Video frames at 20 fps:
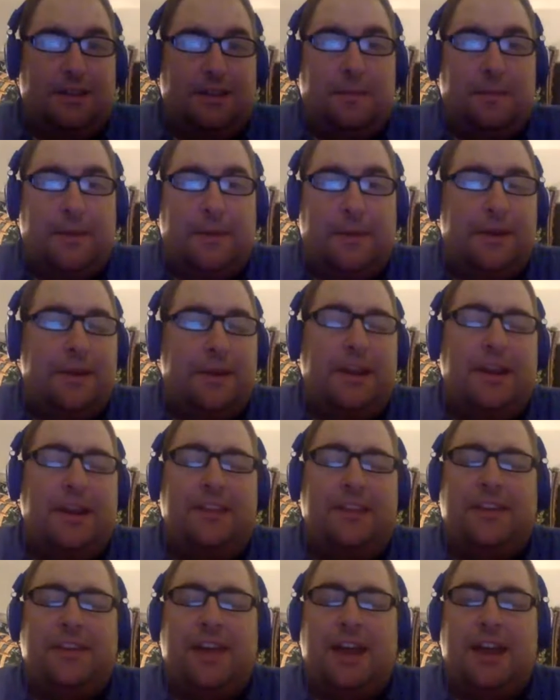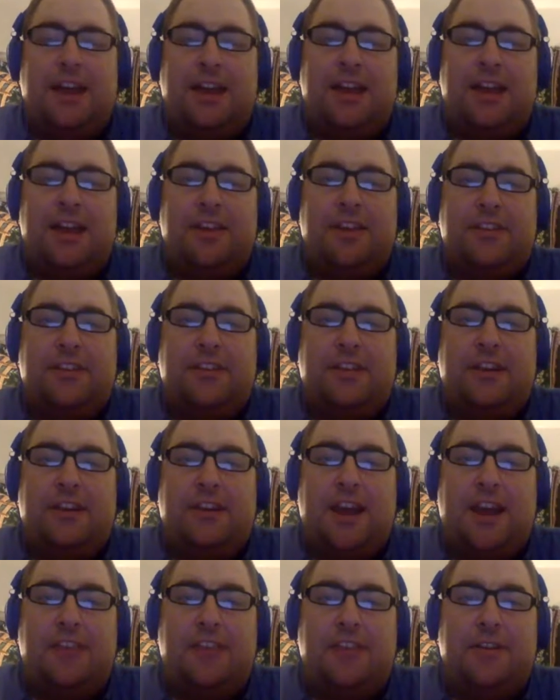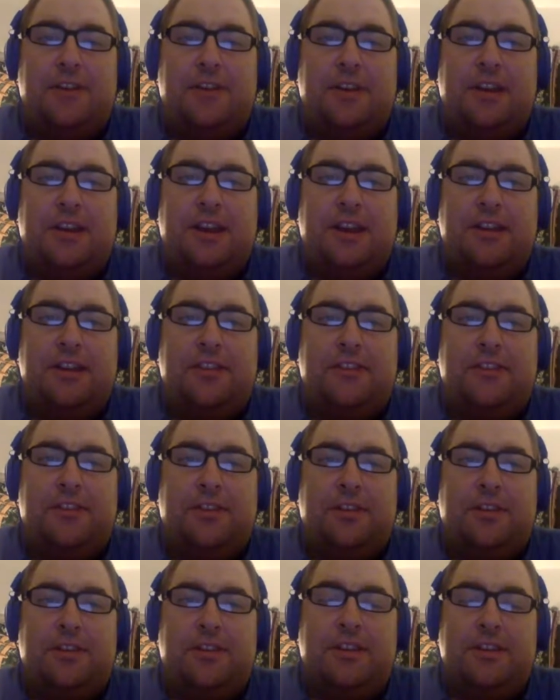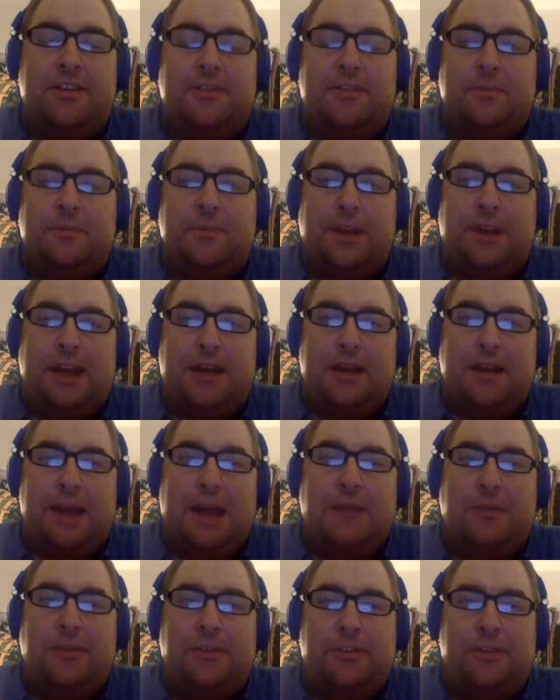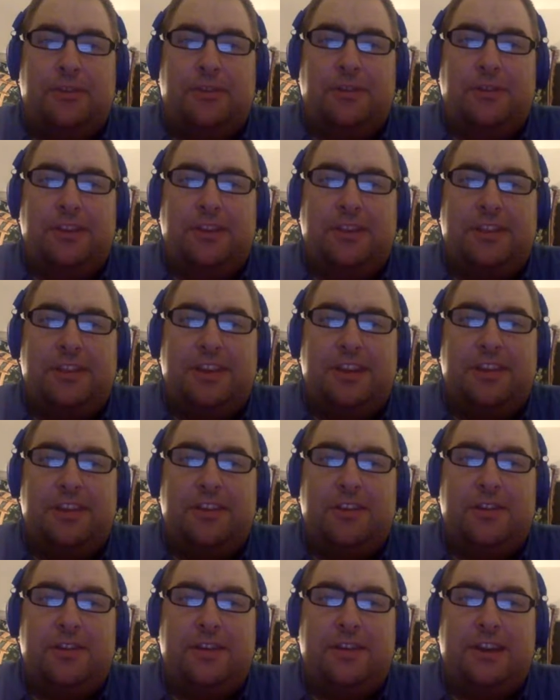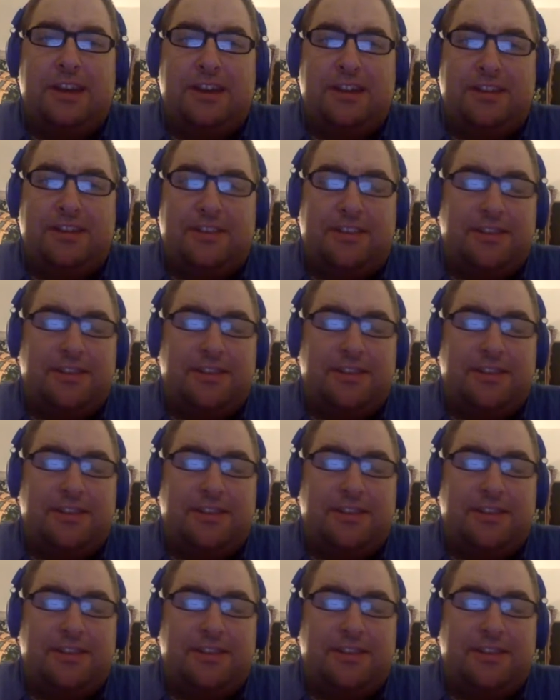But it's got to start it's starting. But I would certainly think though that